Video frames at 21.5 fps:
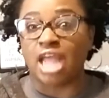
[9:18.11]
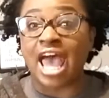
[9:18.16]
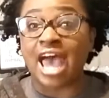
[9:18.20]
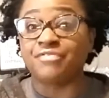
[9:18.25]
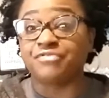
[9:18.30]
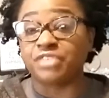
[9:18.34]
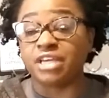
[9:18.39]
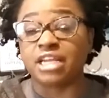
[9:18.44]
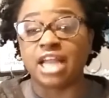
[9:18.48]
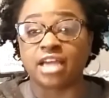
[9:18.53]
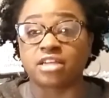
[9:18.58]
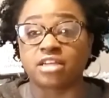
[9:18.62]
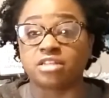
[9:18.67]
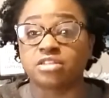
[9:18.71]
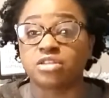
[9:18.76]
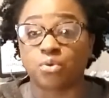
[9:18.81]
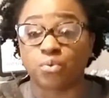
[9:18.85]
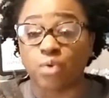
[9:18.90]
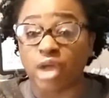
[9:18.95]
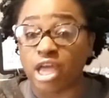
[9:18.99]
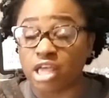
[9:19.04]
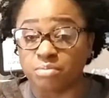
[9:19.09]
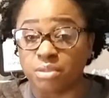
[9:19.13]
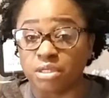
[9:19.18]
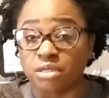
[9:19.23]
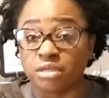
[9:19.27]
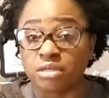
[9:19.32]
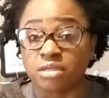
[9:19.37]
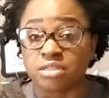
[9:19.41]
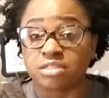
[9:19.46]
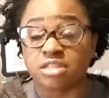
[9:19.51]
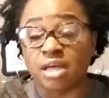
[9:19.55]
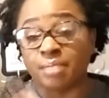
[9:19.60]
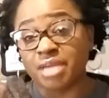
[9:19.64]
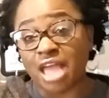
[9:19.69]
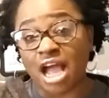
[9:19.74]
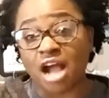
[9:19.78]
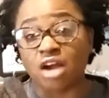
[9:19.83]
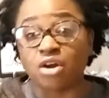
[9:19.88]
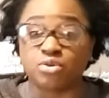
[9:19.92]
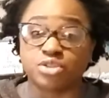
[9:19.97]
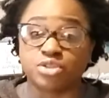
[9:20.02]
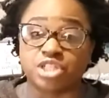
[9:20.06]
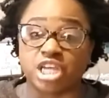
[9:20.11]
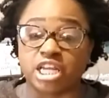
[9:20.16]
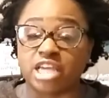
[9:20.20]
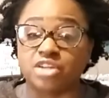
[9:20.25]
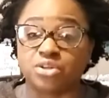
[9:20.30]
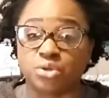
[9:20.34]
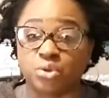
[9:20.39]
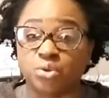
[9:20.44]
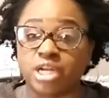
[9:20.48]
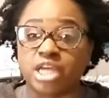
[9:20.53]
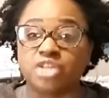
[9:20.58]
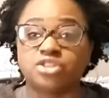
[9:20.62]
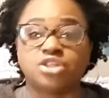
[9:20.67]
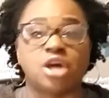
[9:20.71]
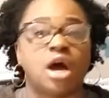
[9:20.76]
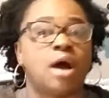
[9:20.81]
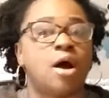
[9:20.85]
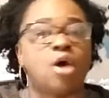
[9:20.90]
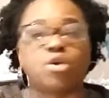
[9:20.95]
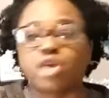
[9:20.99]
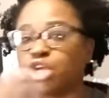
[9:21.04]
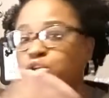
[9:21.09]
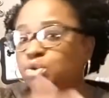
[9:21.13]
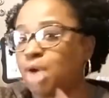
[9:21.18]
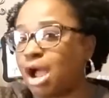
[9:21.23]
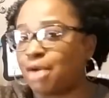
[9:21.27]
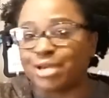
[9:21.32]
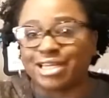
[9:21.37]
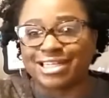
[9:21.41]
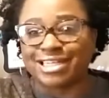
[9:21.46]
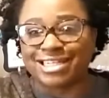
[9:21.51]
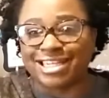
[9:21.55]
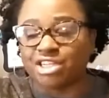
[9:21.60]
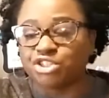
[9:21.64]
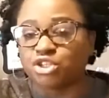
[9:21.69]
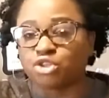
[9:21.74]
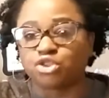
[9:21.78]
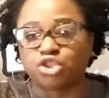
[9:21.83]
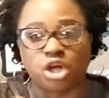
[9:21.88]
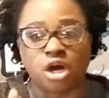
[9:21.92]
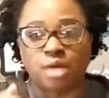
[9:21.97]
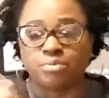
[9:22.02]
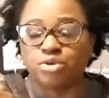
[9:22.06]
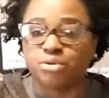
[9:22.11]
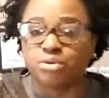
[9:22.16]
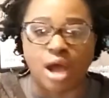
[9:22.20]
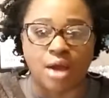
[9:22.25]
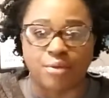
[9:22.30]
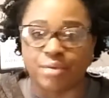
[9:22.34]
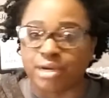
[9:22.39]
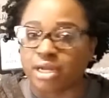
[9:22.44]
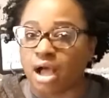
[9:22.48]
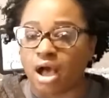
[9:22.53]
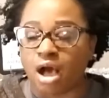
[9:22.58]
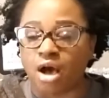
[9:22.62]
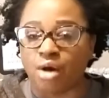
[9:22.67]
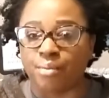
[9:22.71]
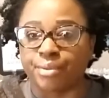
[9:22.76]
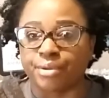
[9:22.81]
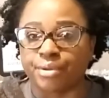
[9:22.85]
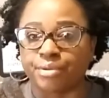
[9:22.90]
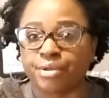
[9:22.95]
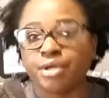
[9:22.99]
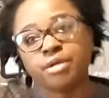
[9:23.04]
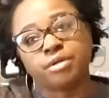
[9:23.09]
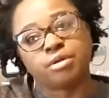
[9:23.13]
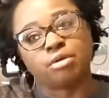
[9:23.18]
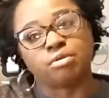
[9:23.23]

I feel like it's harassment. Some y'all going to say they doing their job. Okay, you already did your job. You already called me.